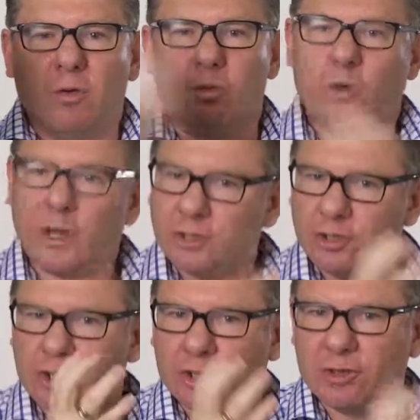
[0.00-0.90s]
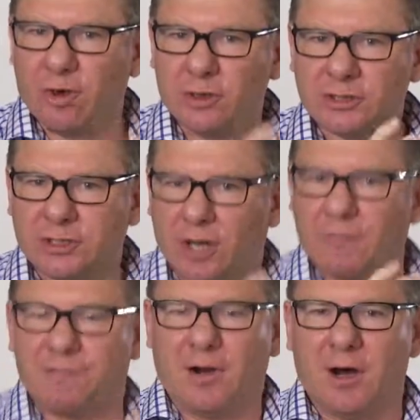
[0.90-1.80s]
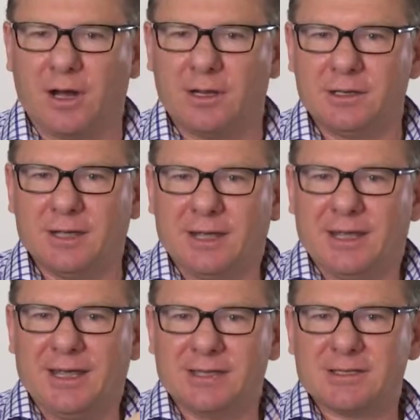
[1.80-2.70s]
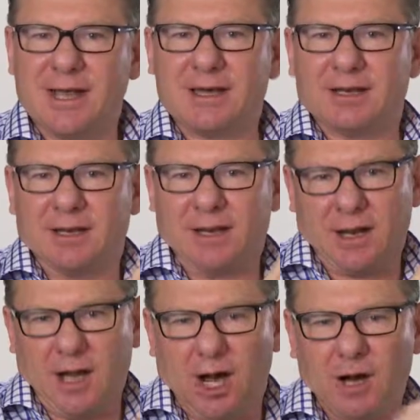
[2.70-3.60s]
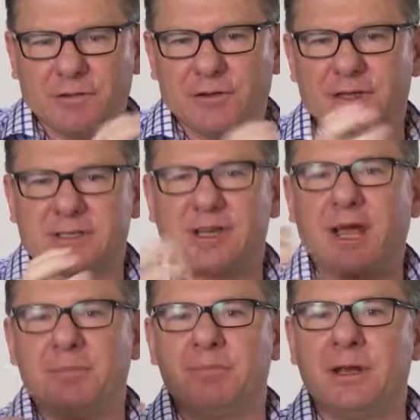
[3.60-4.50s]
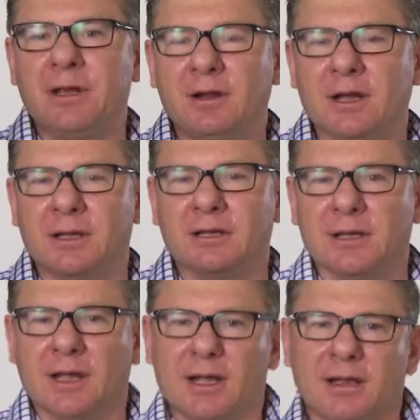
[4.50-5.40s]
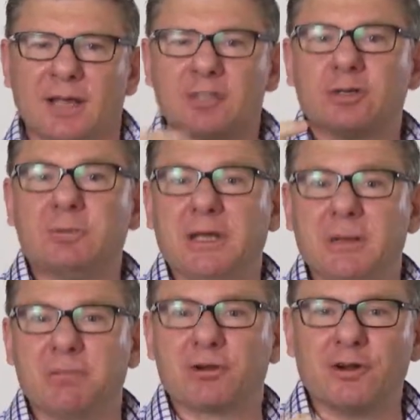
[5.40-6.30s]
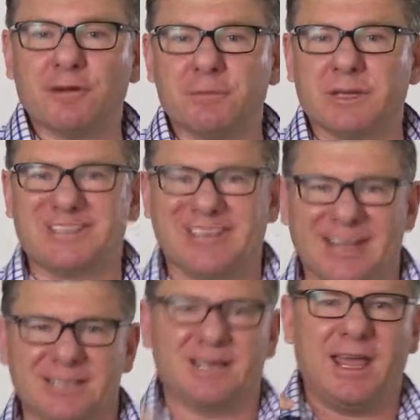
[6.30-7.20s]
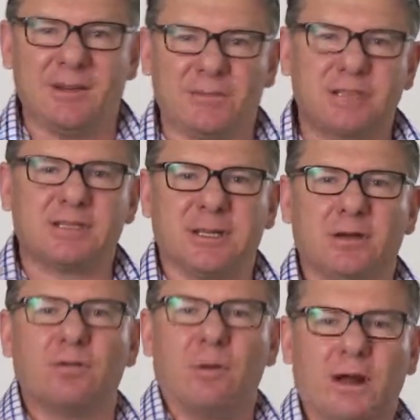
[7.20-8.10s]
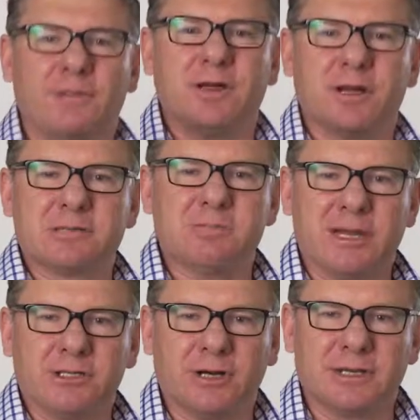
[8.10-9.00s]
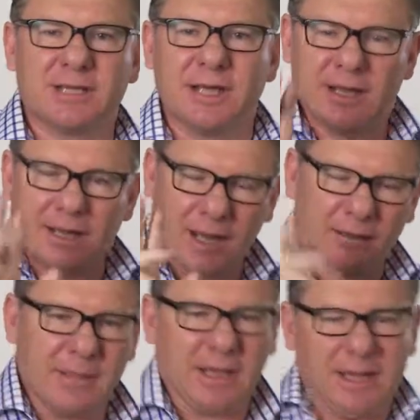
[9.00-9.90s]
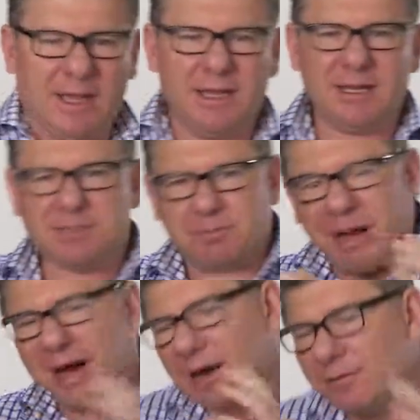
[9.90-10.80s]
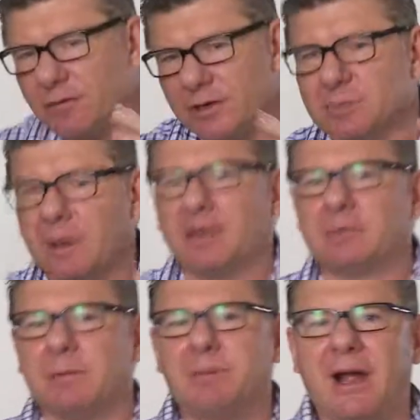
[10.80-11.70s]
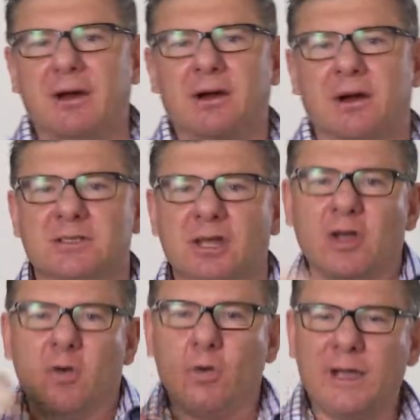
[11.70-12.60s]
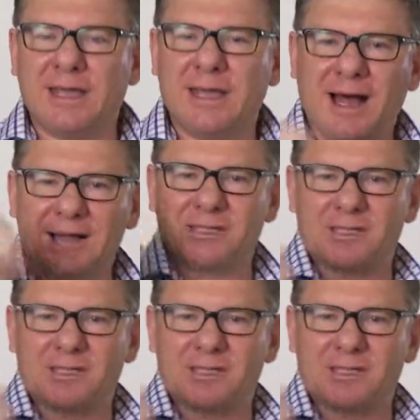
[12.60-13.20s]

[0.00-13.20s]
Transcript: what you should also find is that over the same period, there should be improvements against every single one of those metrics. Now, here's part of the risk management paradox. We can't